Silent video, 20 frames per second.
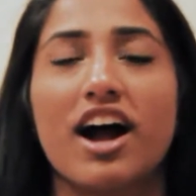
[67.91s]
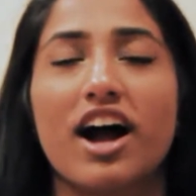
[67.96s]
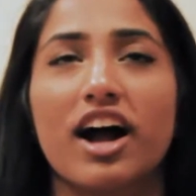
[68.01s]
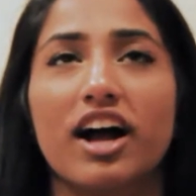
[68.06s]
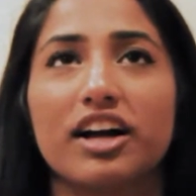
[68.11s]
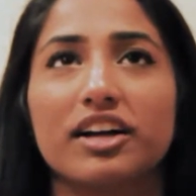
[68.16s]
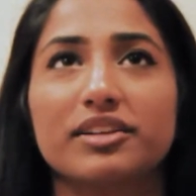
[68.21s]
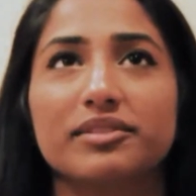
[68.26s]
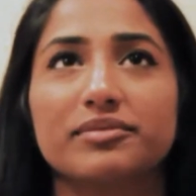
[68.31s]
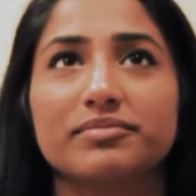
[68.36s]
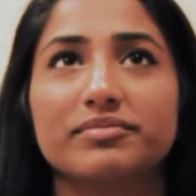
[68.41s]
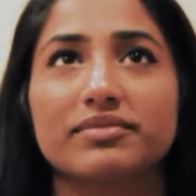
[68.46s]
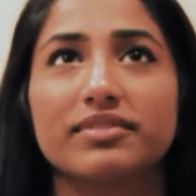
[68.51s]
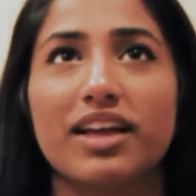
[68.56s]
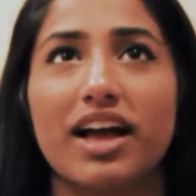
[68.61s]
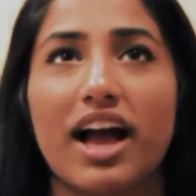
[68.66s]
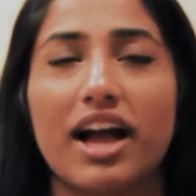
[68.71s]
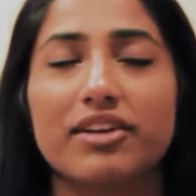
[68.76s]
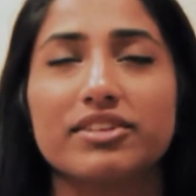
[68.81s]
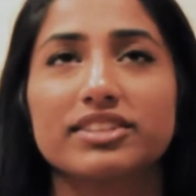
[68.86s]
I
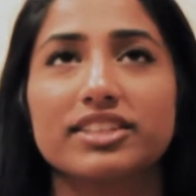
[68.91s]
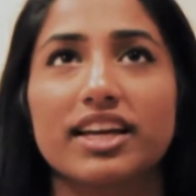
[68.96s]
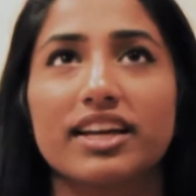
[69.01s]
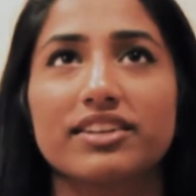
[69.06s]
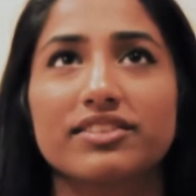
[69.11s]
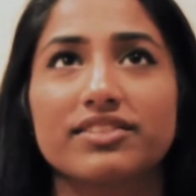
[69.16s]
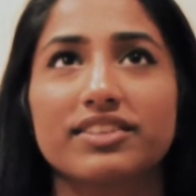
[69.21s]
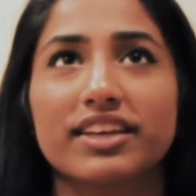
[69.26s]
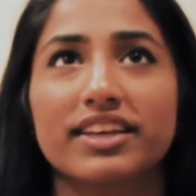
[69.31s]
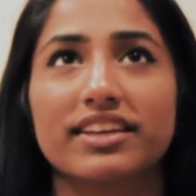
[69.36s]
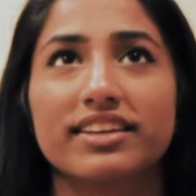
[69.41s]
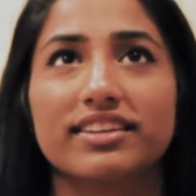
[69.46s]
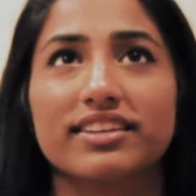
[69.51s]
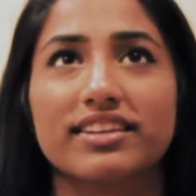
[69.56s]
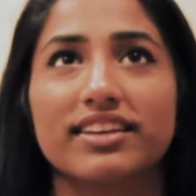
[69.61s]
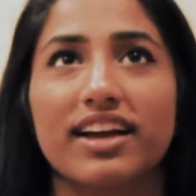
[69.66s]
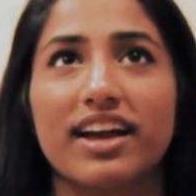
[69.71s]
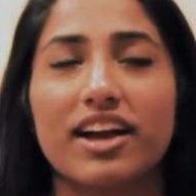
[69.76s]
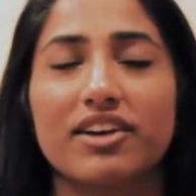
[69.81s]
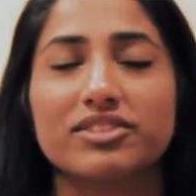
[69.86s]
was kind of like,
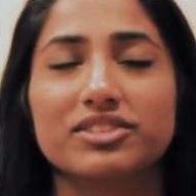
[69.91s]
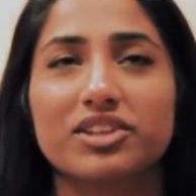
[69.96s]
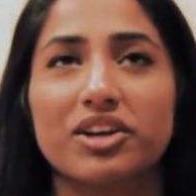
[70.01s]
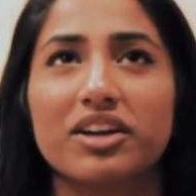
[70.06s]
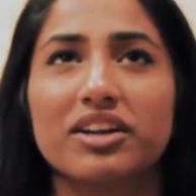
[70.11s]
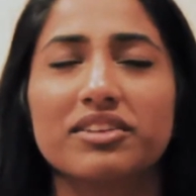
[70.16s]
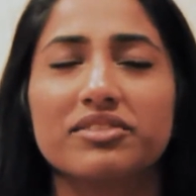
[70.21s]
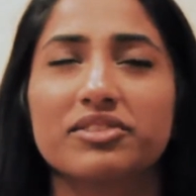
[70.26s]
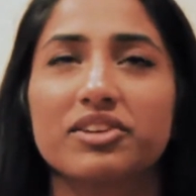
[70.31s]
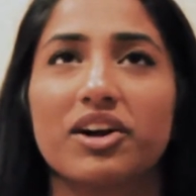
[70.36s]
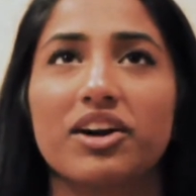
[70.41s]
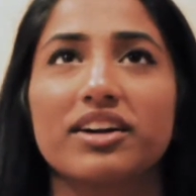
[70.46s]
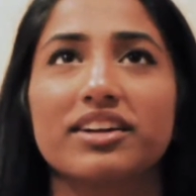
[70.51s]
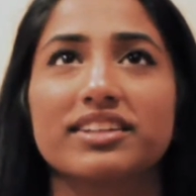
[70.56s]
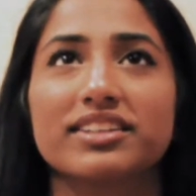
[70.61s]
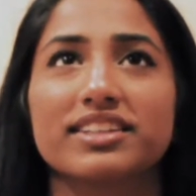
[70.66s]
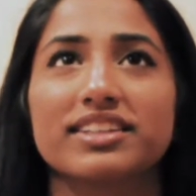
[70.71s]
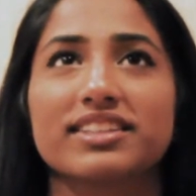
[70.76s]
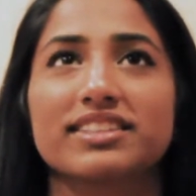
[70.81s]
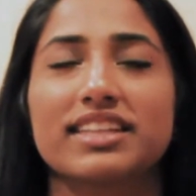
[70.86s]
I was caught off
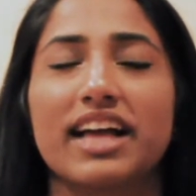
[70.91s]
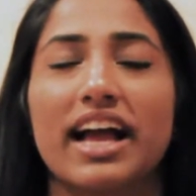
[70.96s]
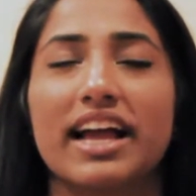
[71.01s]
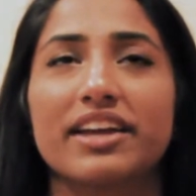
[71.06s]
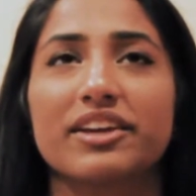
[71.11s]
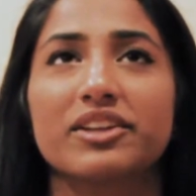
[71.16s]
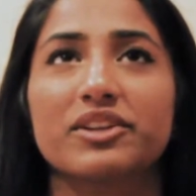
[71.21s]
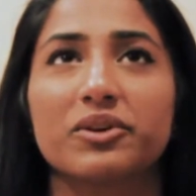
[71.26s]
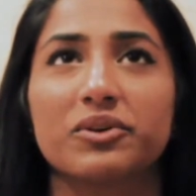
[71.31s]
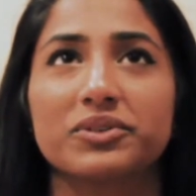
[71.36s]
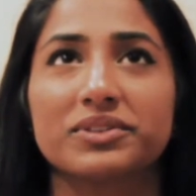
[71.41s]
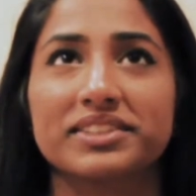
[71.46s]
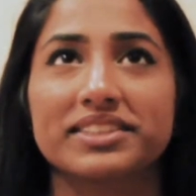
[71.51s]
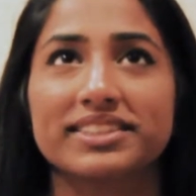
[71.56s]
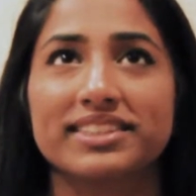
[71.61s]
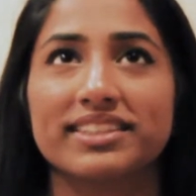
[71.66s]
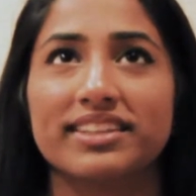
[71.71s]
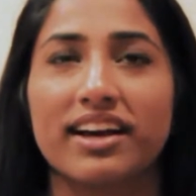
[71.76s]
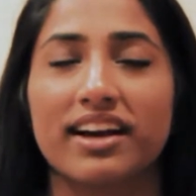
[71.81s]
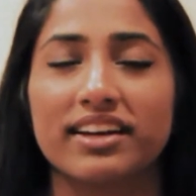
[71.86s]
guard because I had only
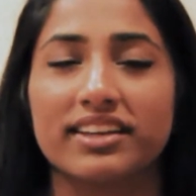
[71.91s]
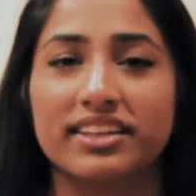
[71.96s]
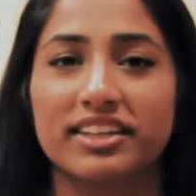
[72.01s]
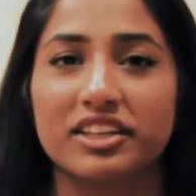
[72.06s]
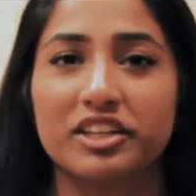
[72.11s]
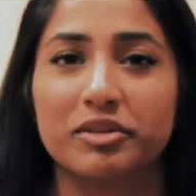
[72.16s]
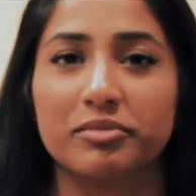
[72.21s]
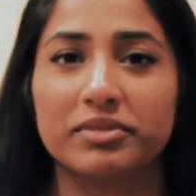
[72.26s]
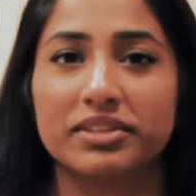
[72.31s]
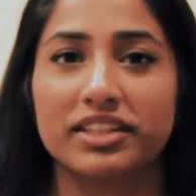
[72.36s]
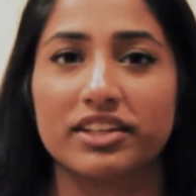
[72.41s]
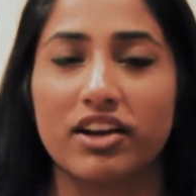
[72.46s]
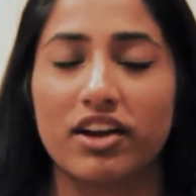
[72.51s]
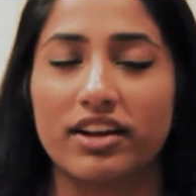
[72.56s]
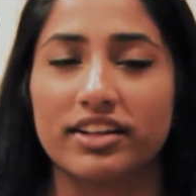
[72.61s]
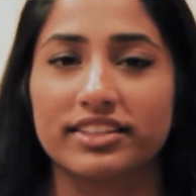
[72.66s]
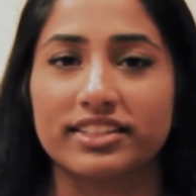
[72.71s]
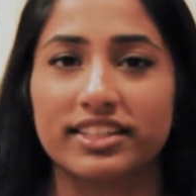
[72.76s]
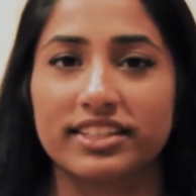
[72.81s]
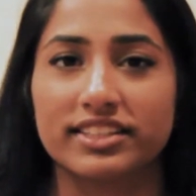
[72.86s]
seen Angikam in the
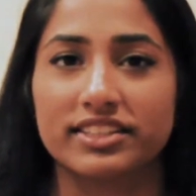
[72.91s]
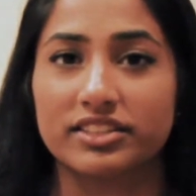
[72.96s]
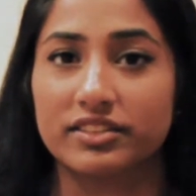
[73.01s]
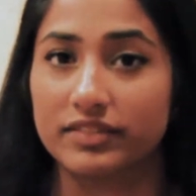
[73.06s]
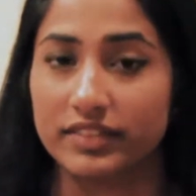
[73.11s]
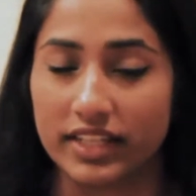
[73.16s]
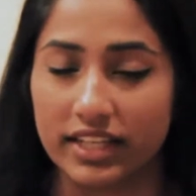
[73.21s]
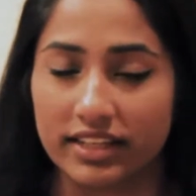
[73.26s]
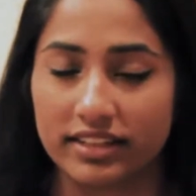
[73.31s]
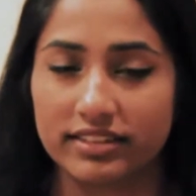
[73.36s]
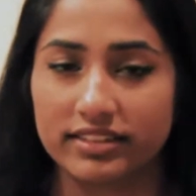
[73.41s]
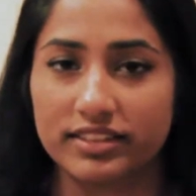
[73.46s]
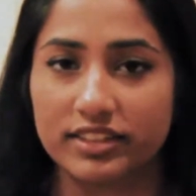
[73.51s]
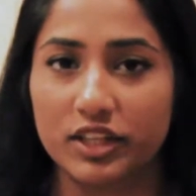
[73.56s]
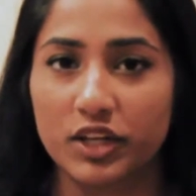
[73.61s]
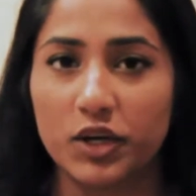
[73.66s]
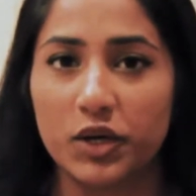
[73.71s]
context of dance,